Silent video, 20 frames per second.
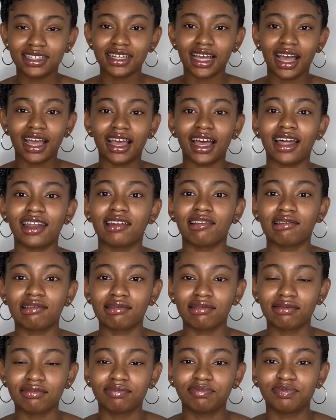I got
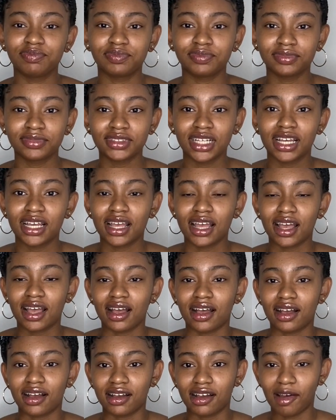on,
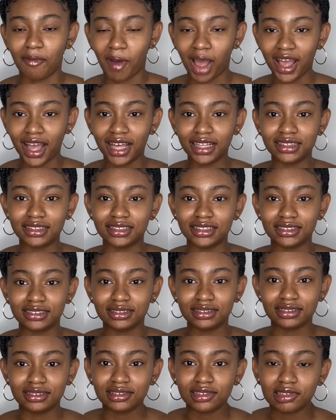um, I got
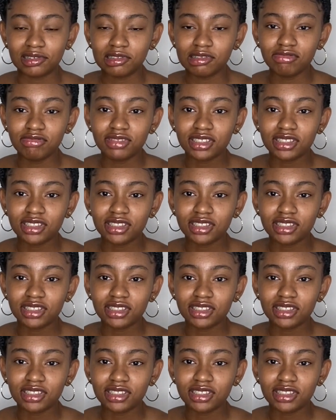this tube